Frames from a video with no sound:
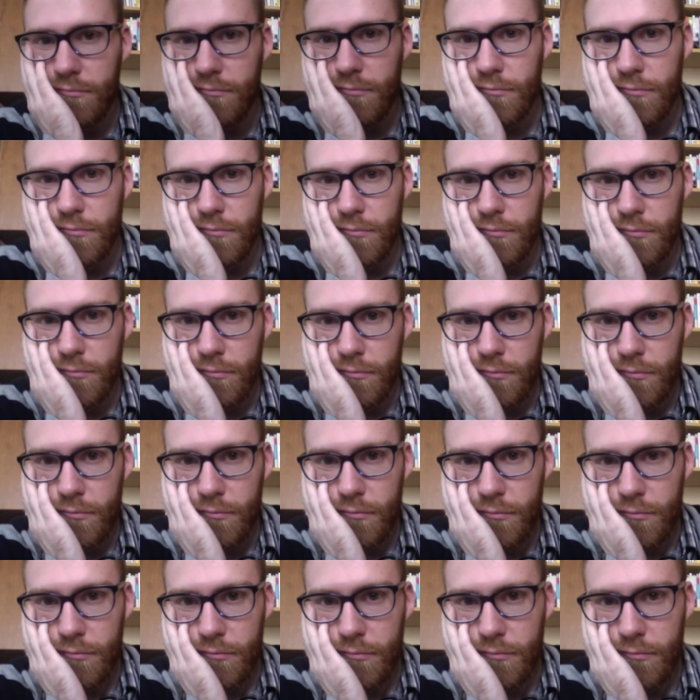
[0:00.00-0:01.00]

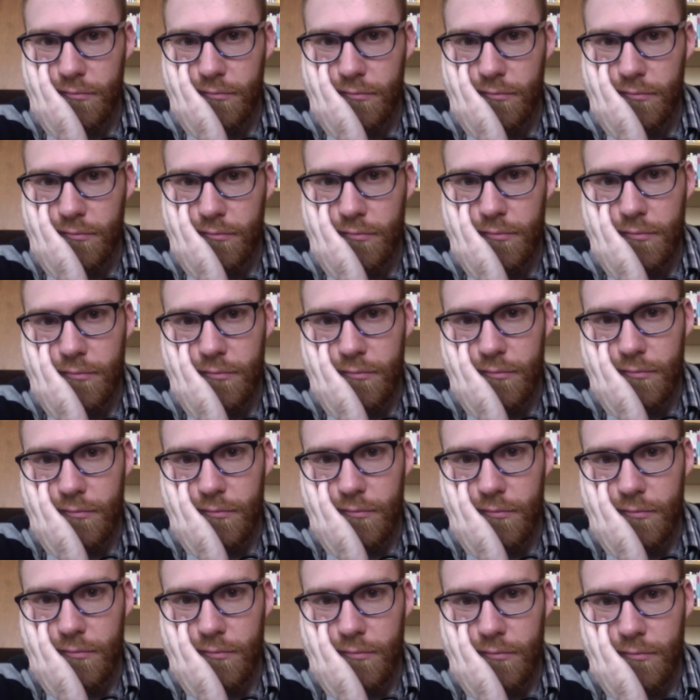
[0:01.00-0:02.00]

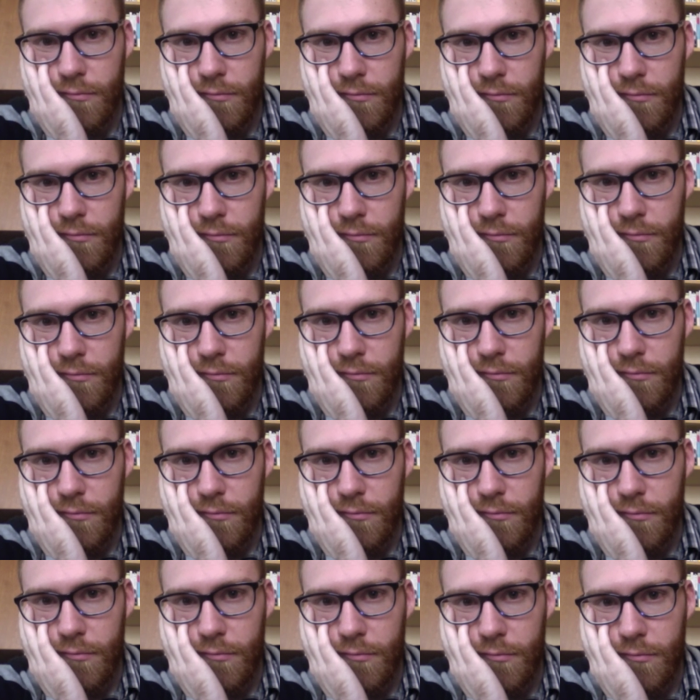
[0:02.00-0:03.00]

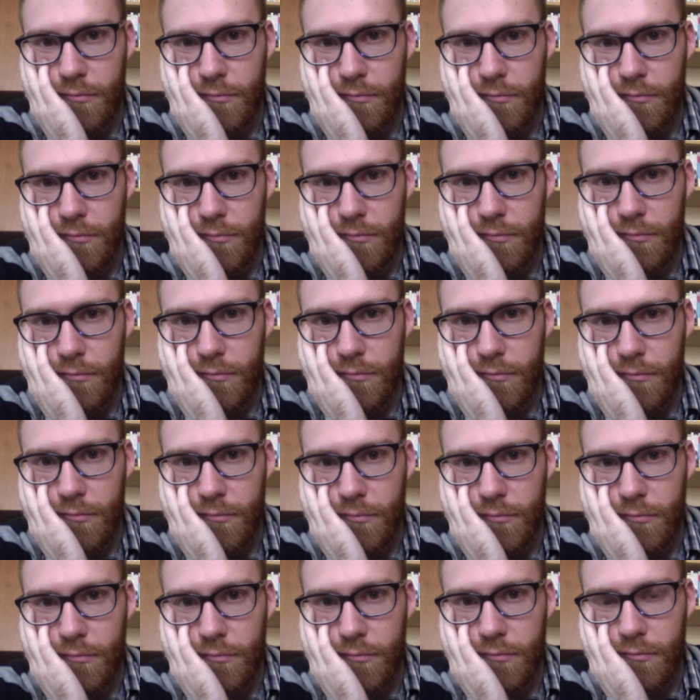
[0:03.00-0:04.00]

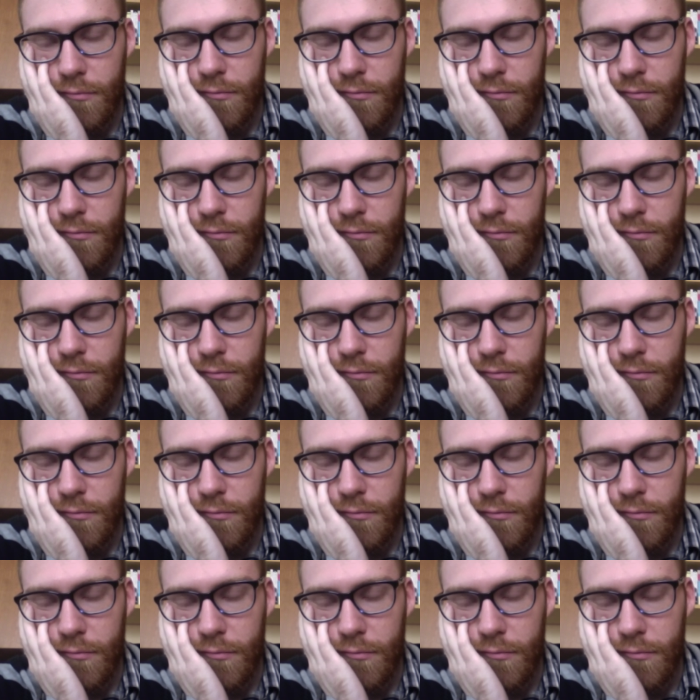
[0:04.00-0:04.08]
[no speech]